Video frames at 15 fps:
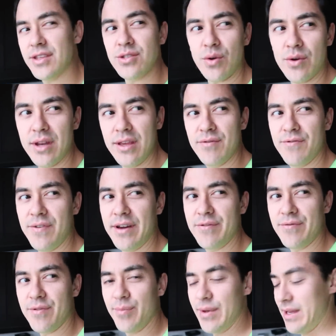It's already
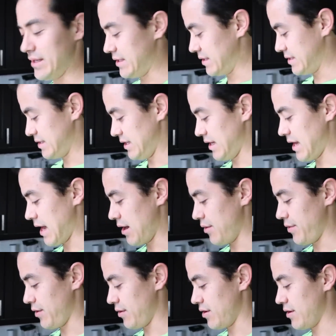fun for me to see
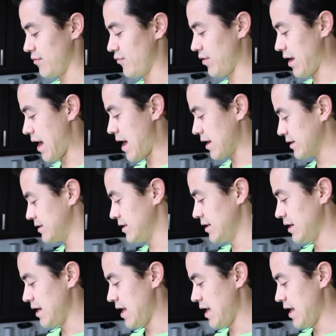how they're going to react.